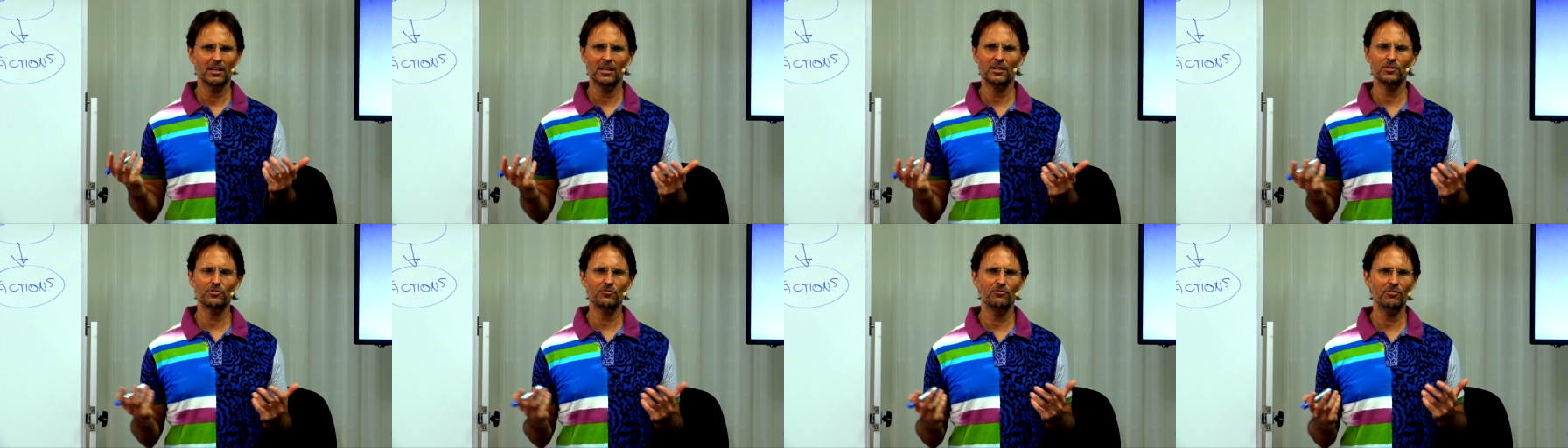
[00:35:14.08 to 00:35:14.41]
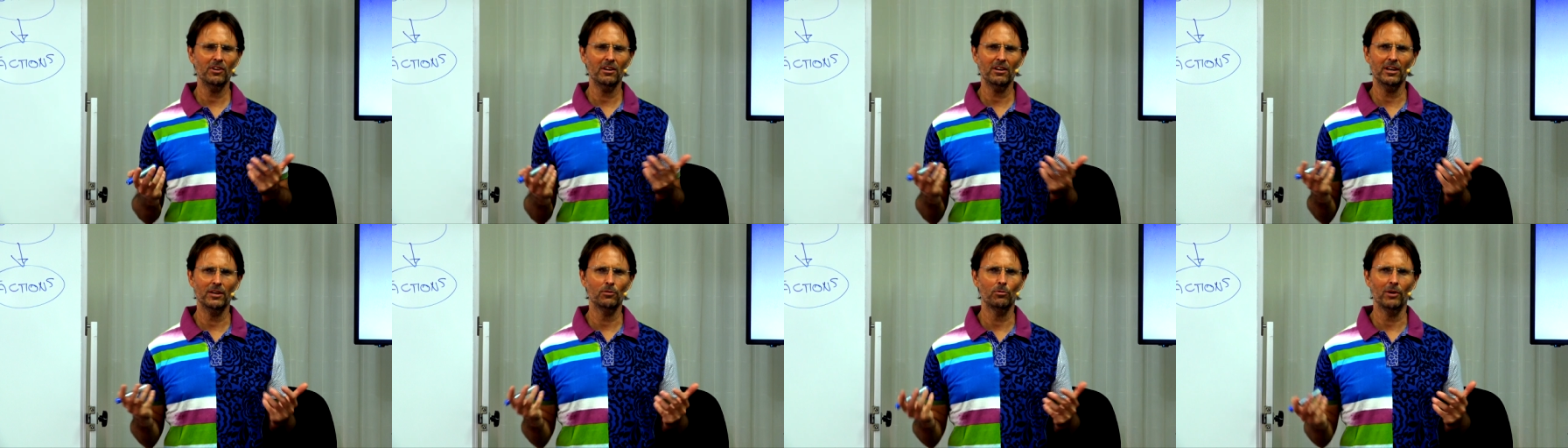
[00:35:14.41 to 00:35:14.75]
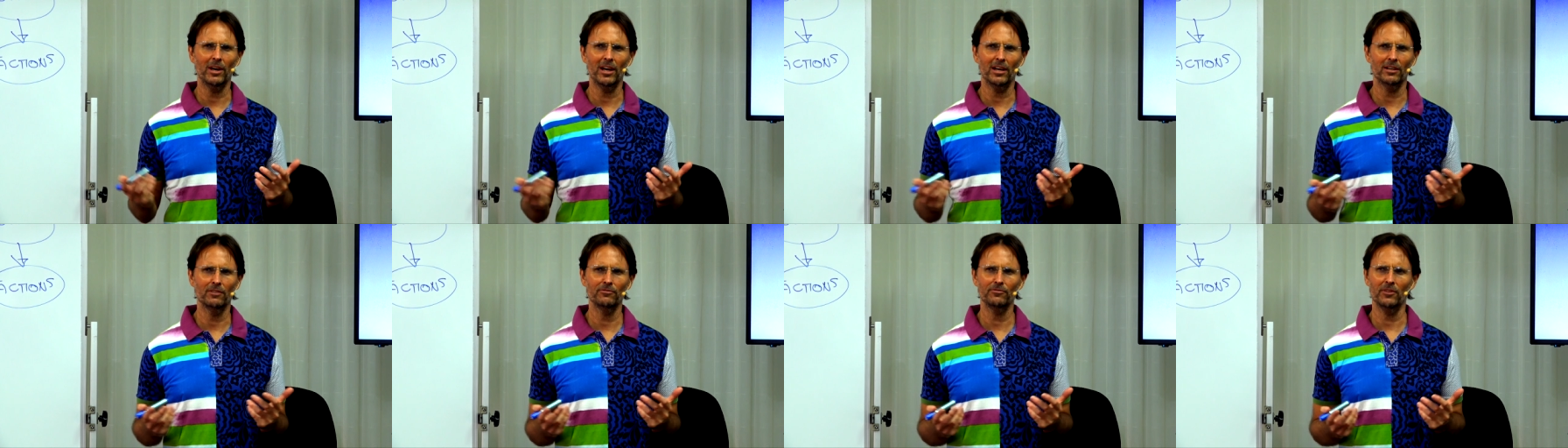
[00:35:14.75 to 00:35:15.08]
it's very
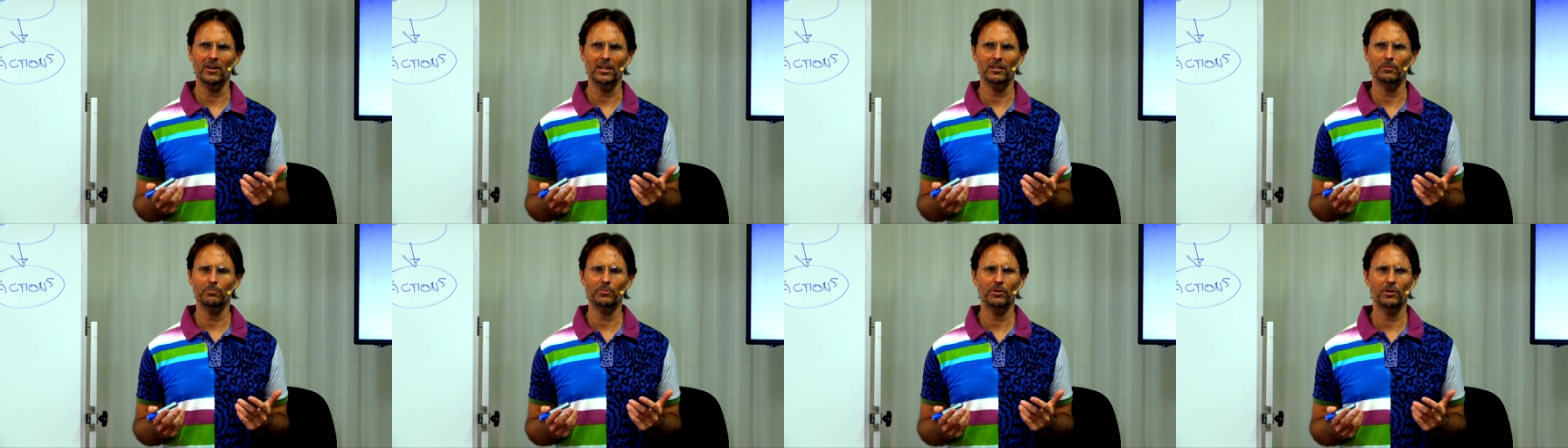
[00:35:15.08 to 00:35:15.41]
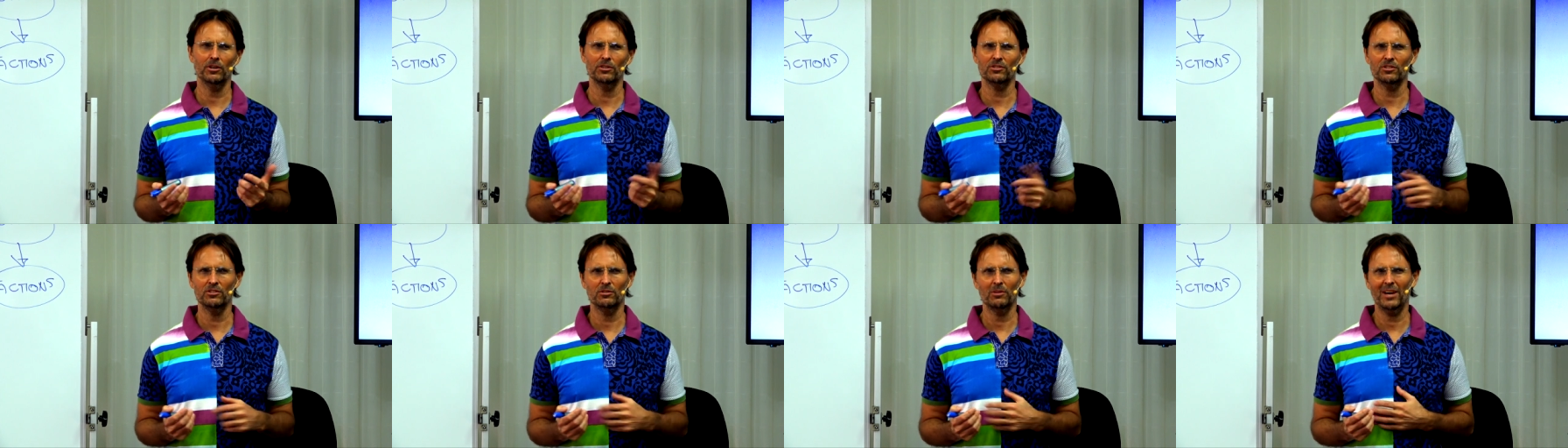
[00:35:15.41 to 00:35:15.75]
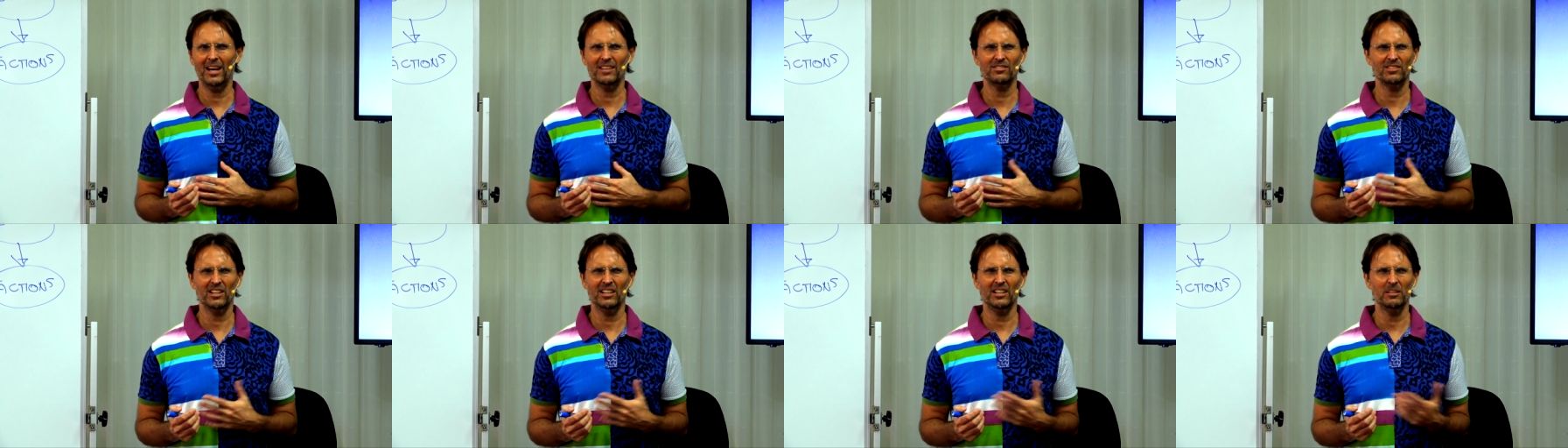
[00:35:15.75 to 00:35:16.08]
rare to find a person who
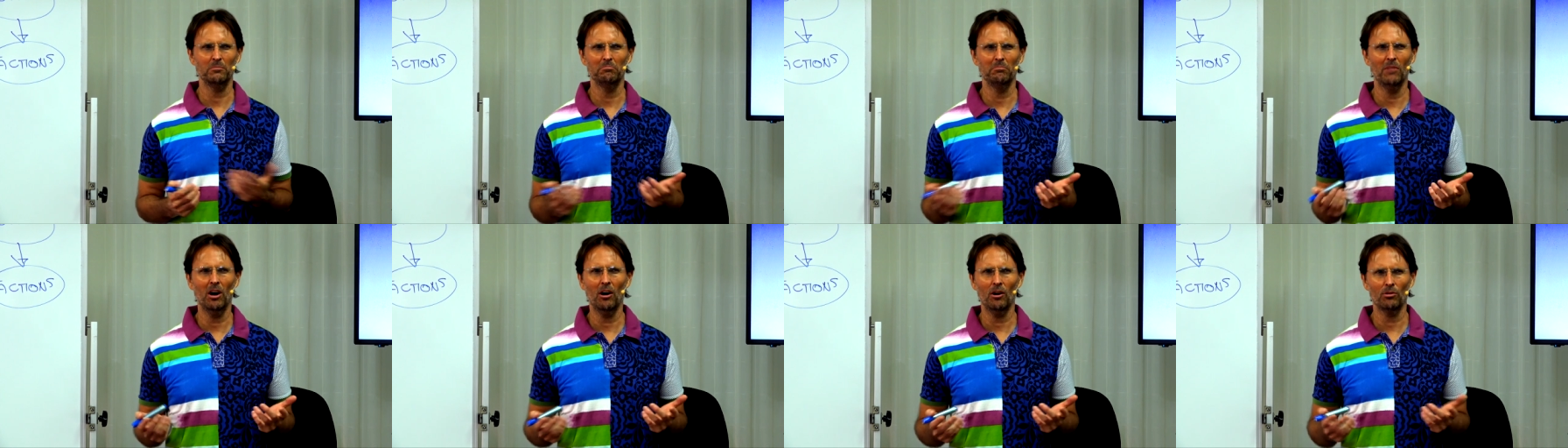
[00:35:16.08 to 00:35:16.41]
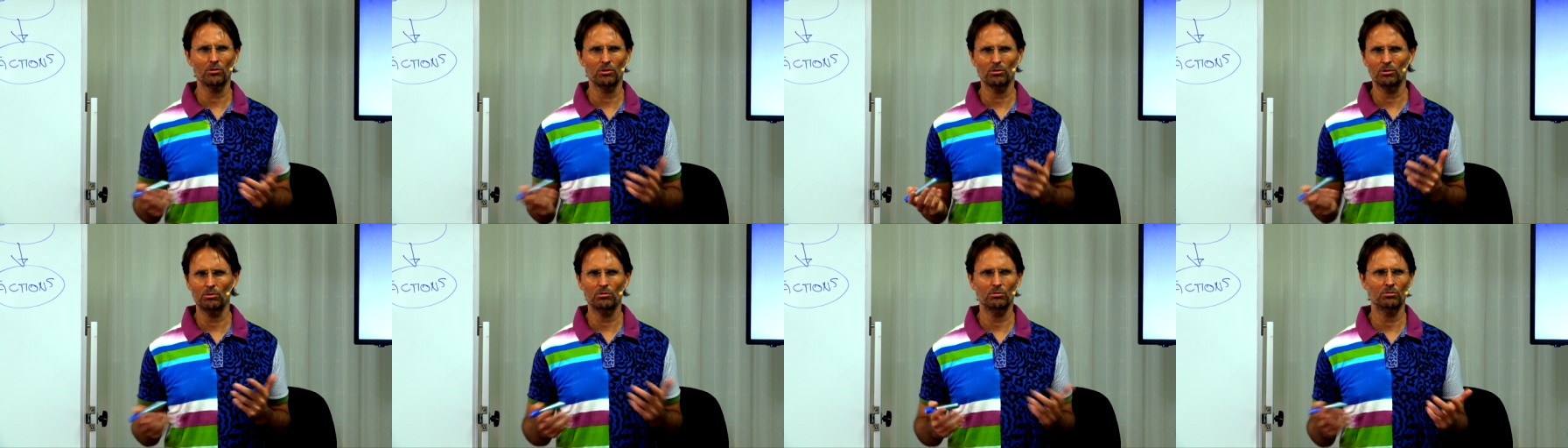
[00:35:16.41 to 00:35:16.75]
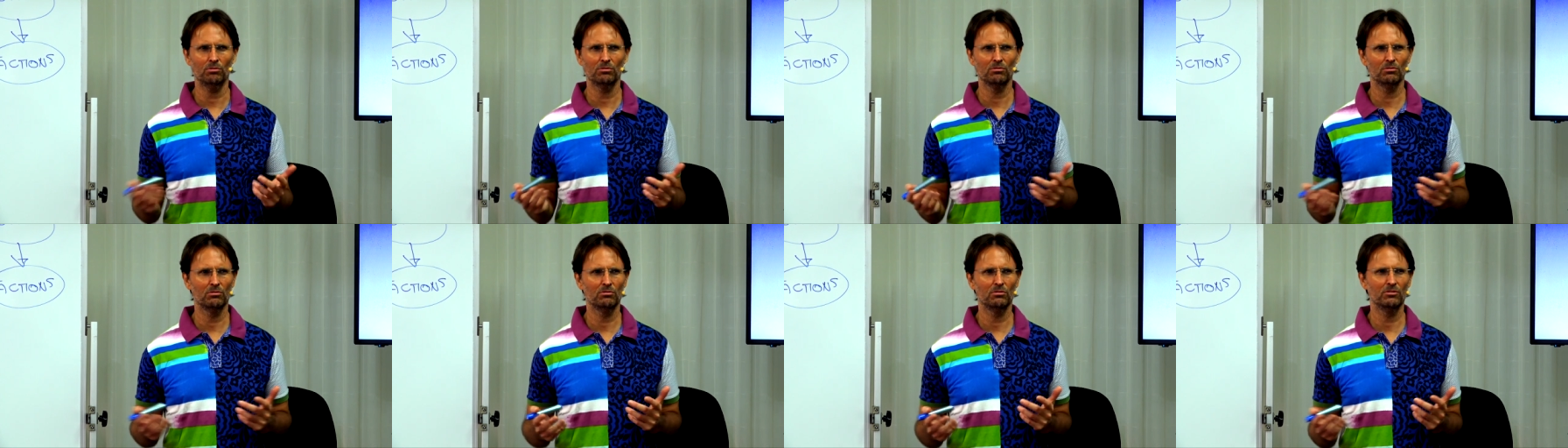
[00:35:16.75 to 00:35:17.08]
has any
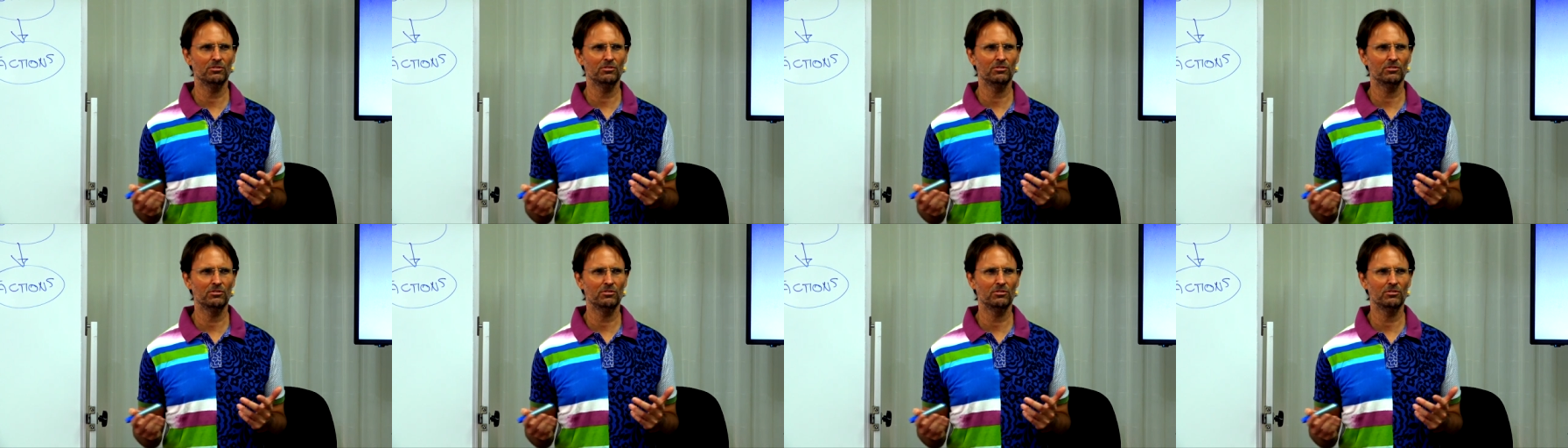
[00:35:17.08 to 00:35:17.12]
moral